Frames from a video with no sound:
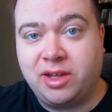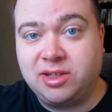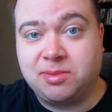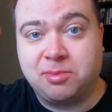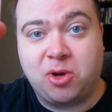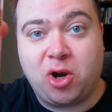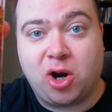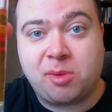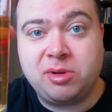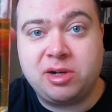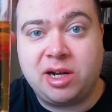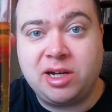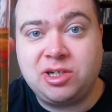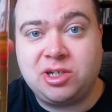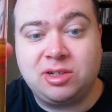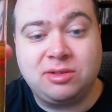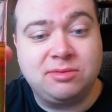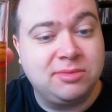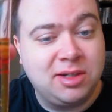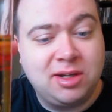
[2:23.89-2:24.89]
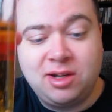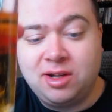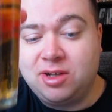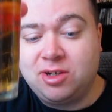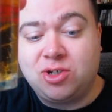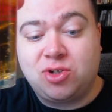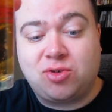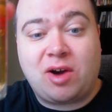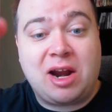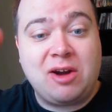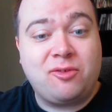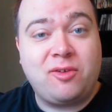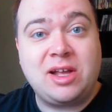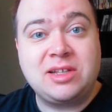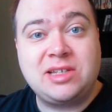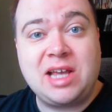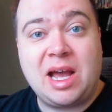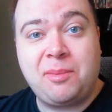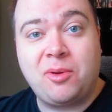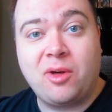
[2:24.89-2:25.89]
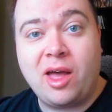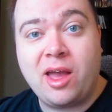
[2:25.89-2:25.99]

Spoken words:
some carbonation, try Red's Apple